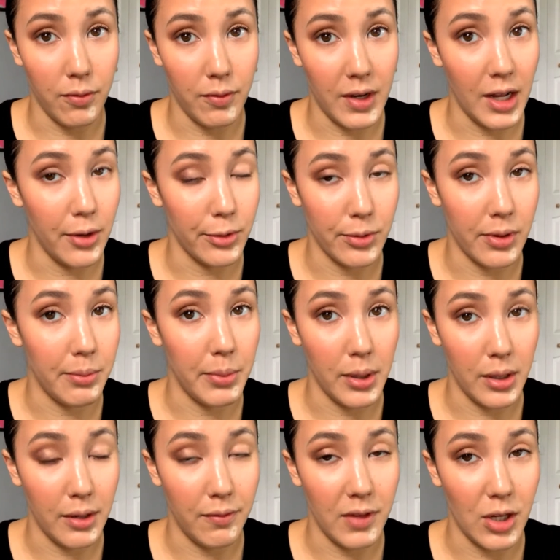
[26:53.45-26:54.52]
videos with a
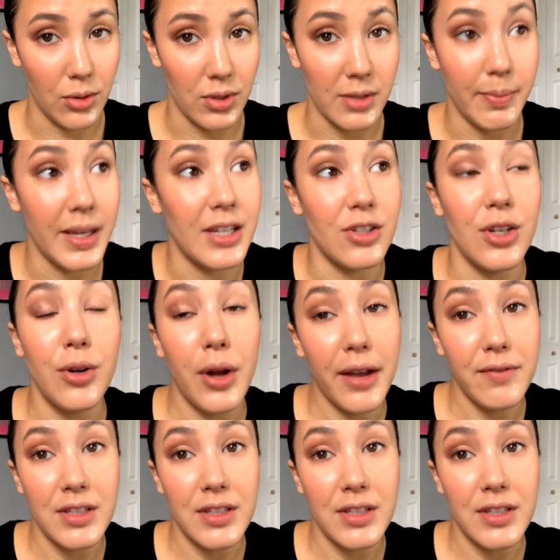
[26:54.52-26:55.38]
million views, because you don't have the